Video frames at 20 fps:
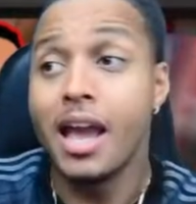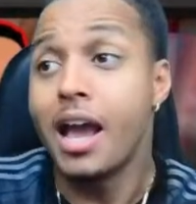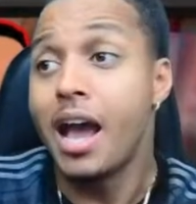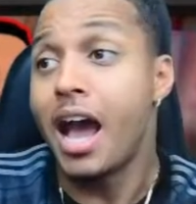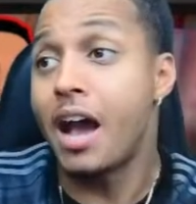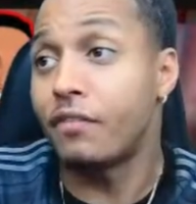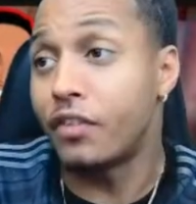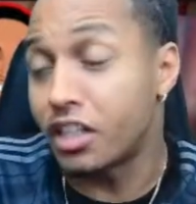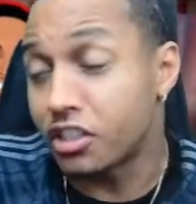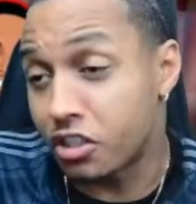
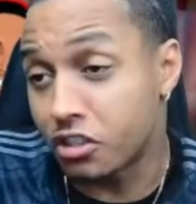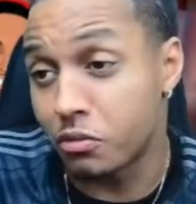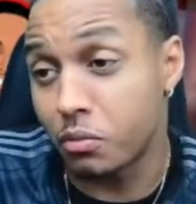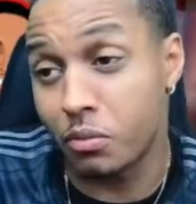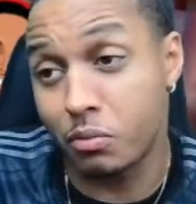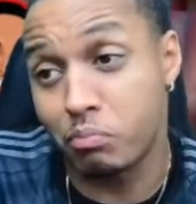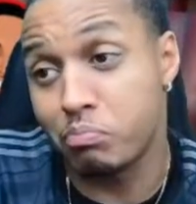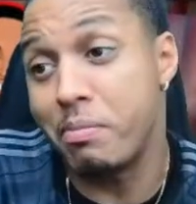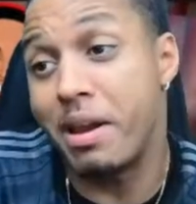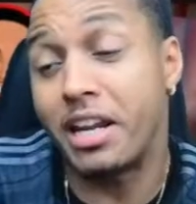Havertz has
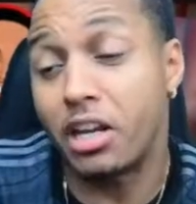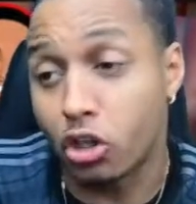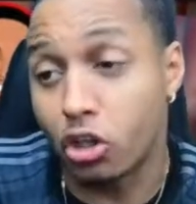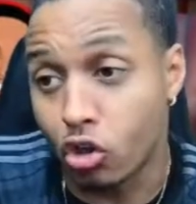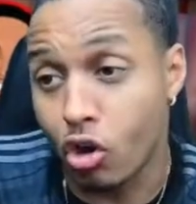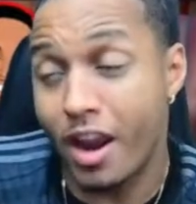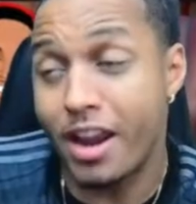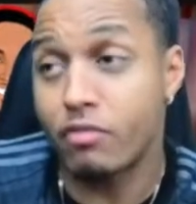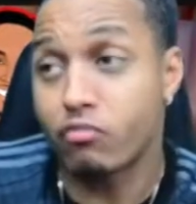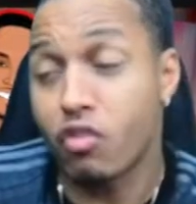made a
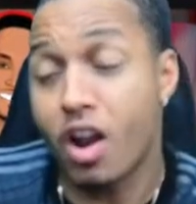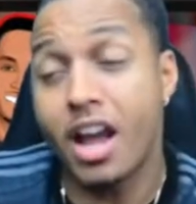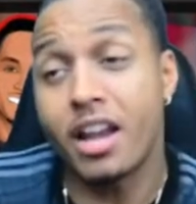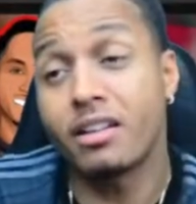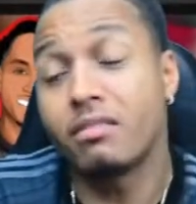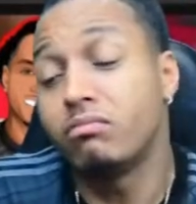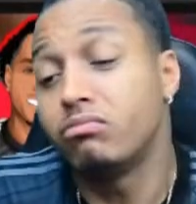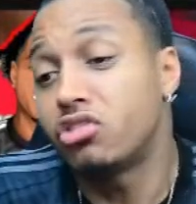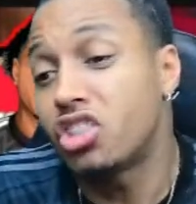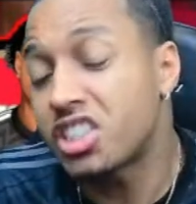great
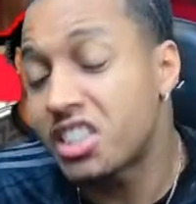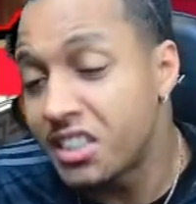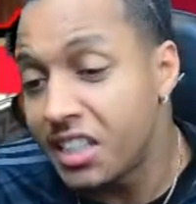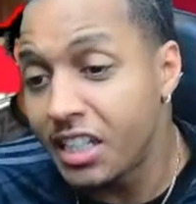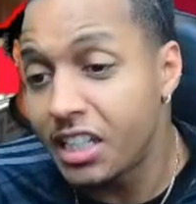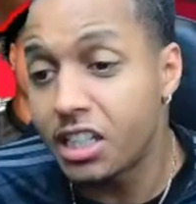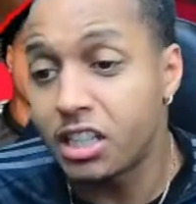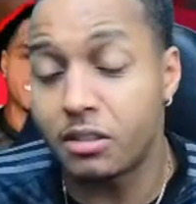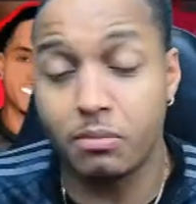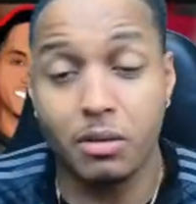run. Just
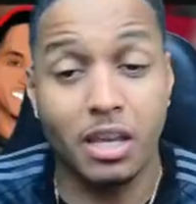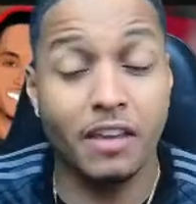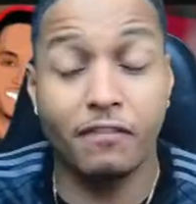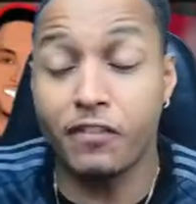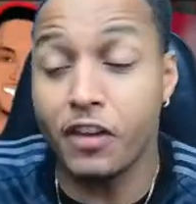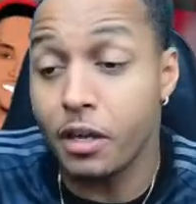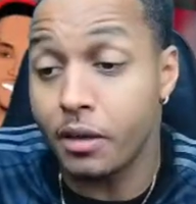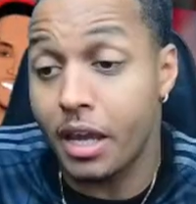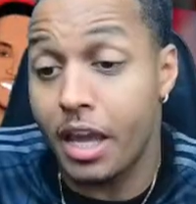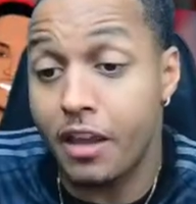needed,
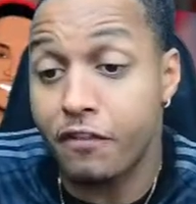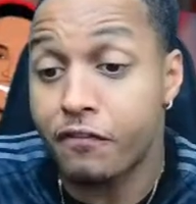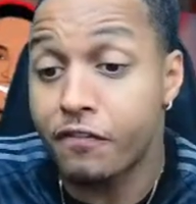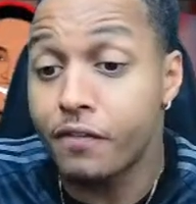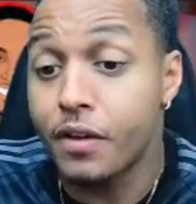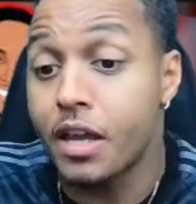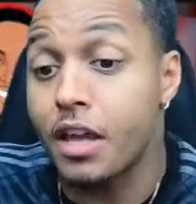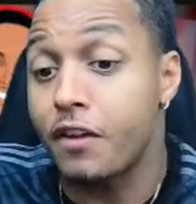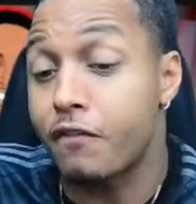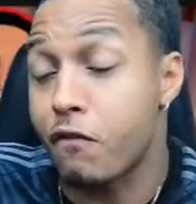
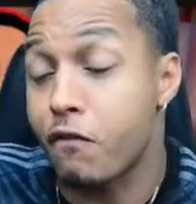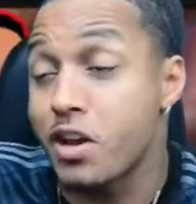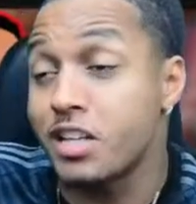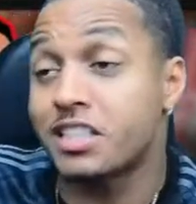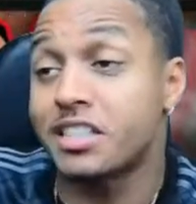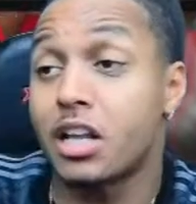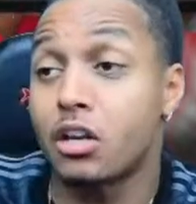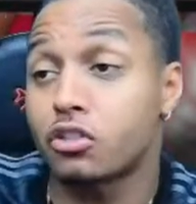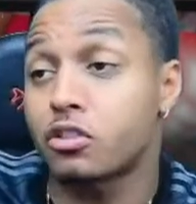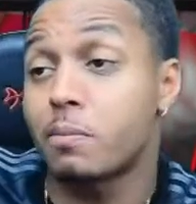if Reece
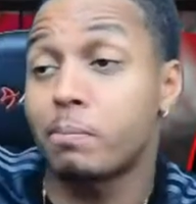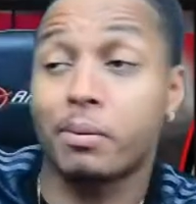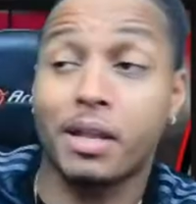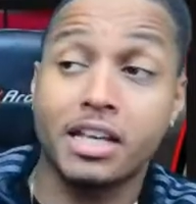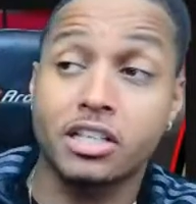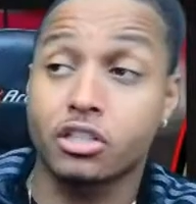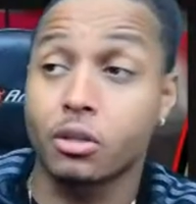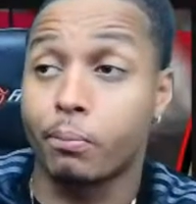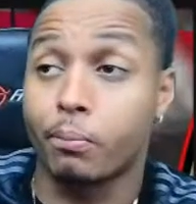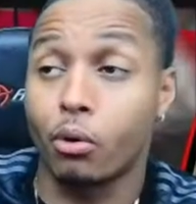Nelson plays
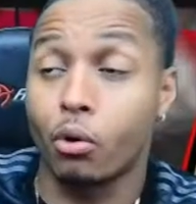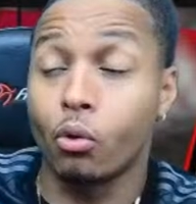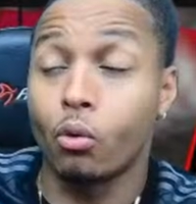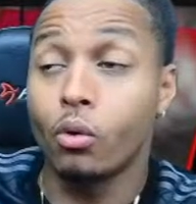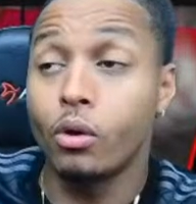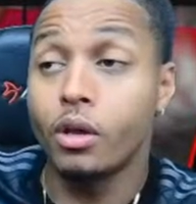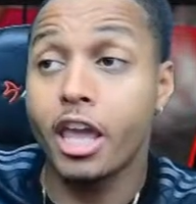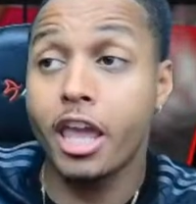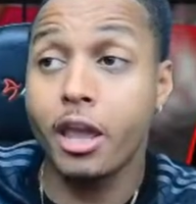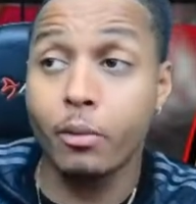the ball,
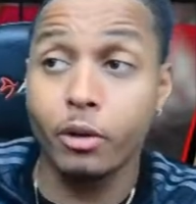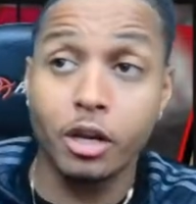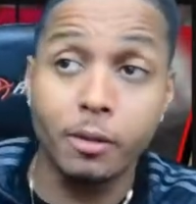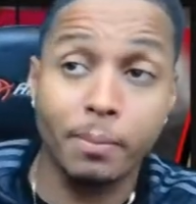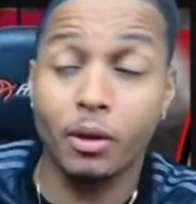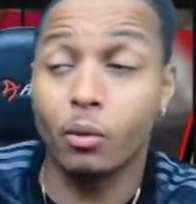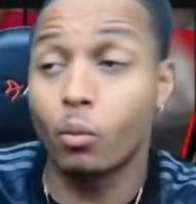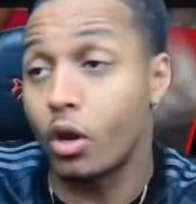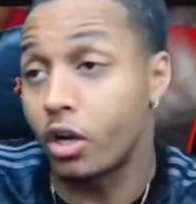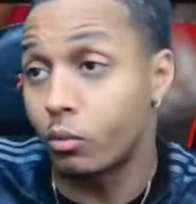he would have
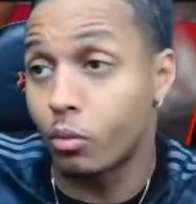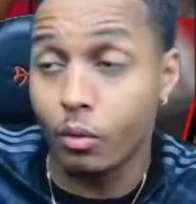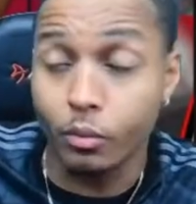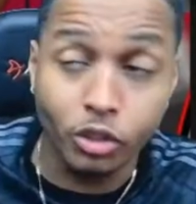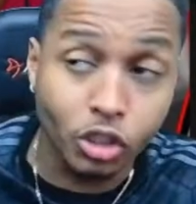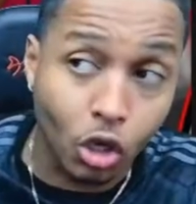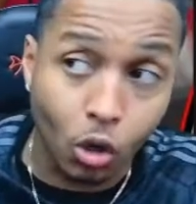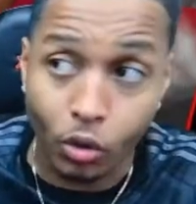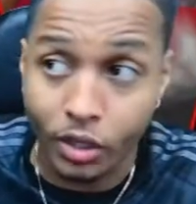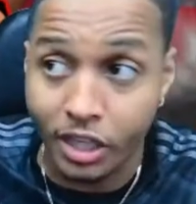been one-on-one with the
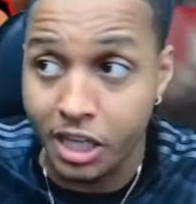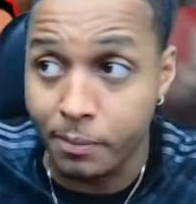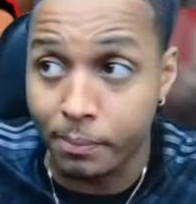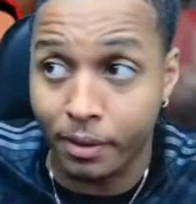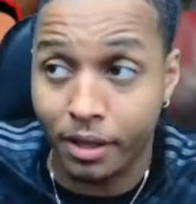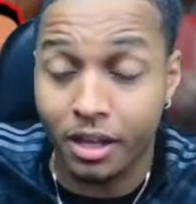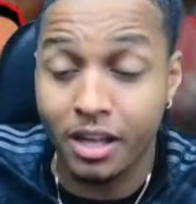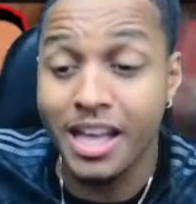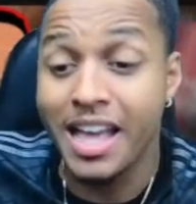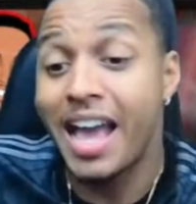
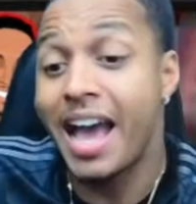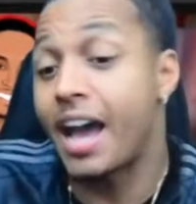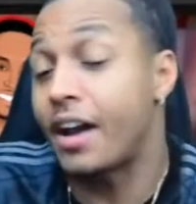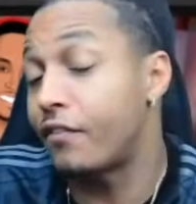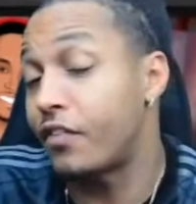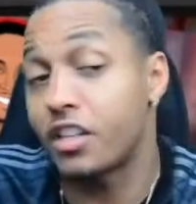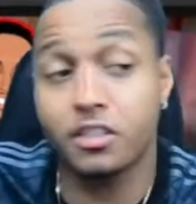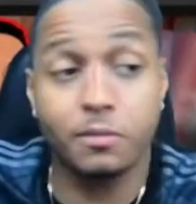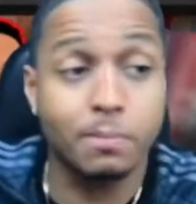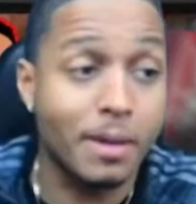goalkeeper.
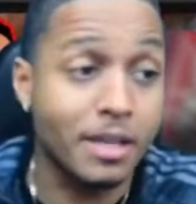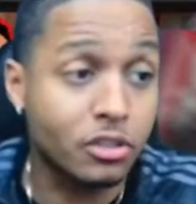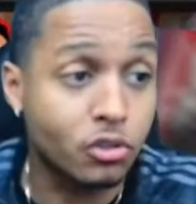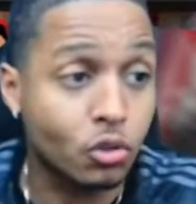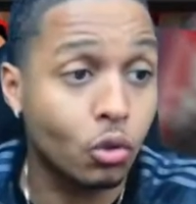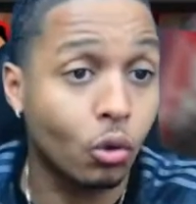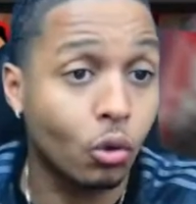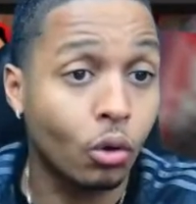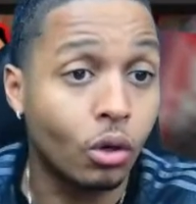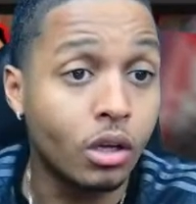Havertz may
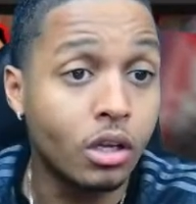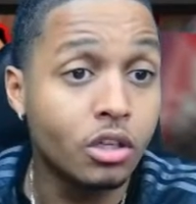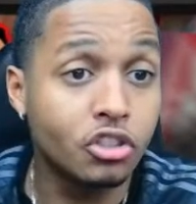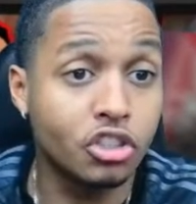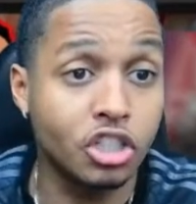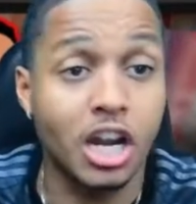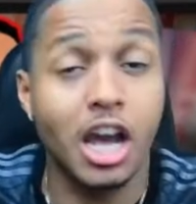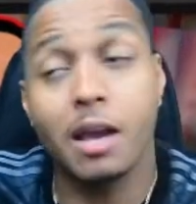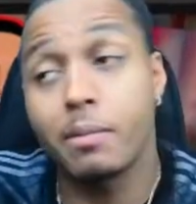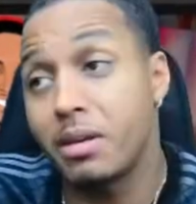score. Do you
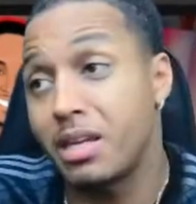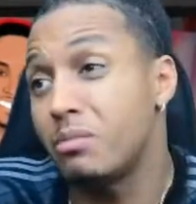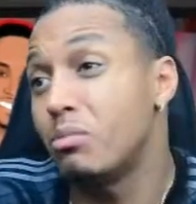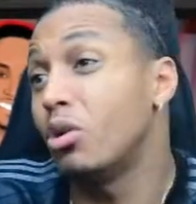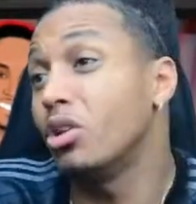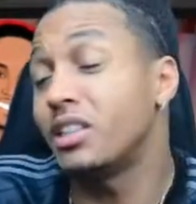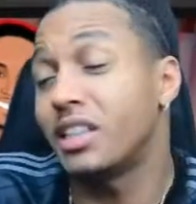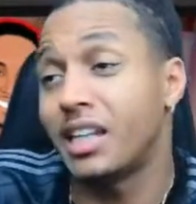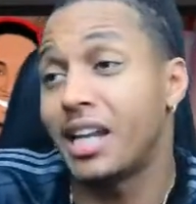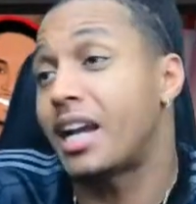know what I mean? More
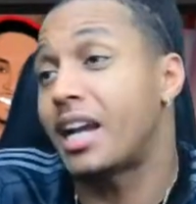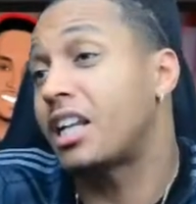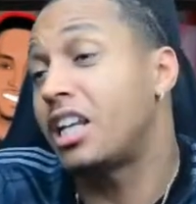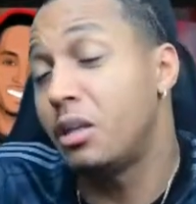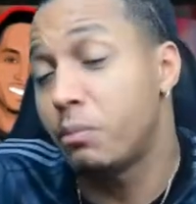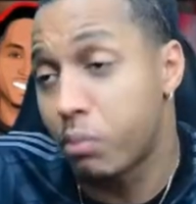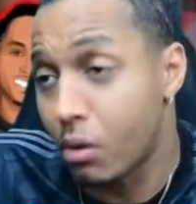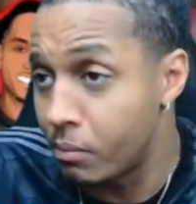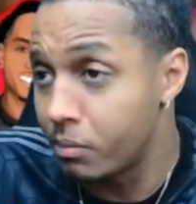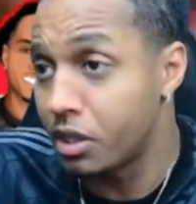than likely,
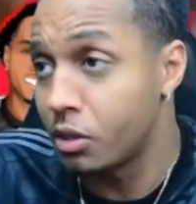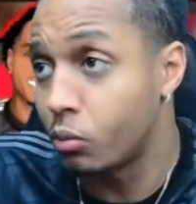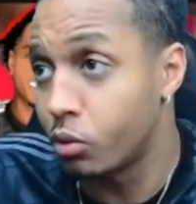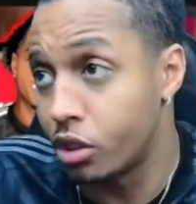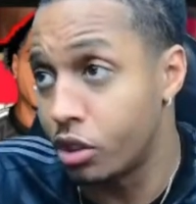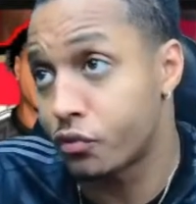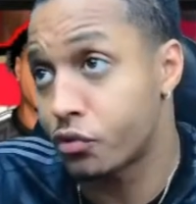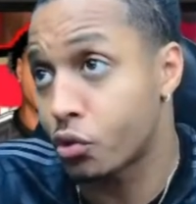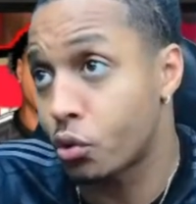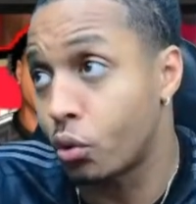probably would
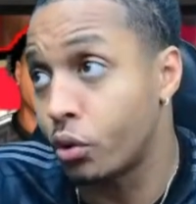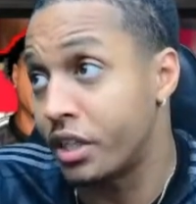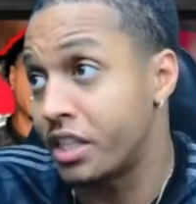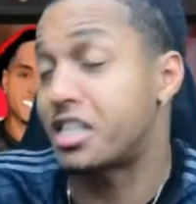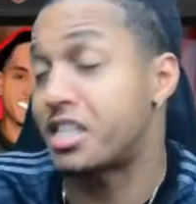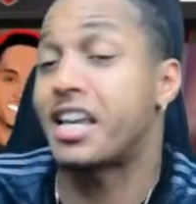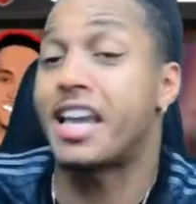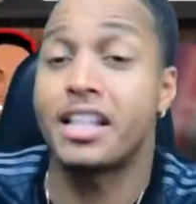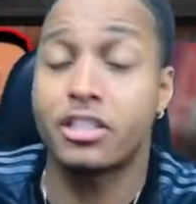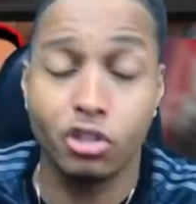have scored. It's
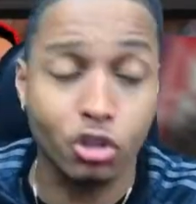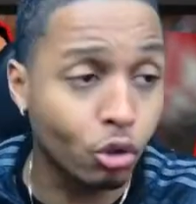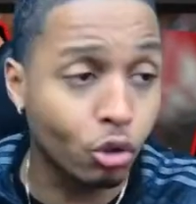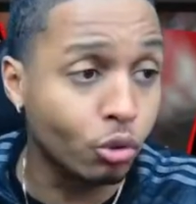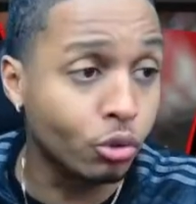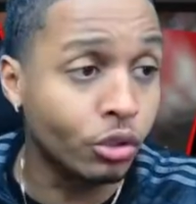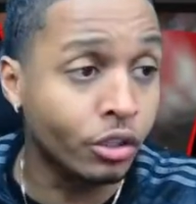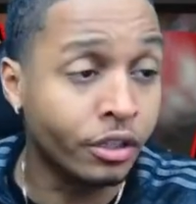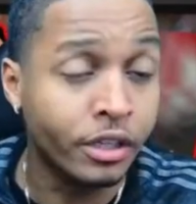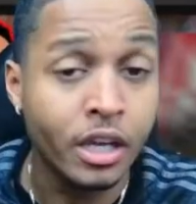against
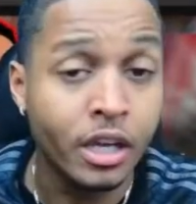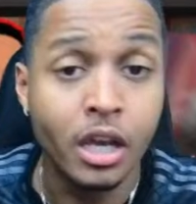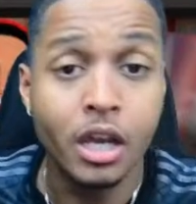Luton.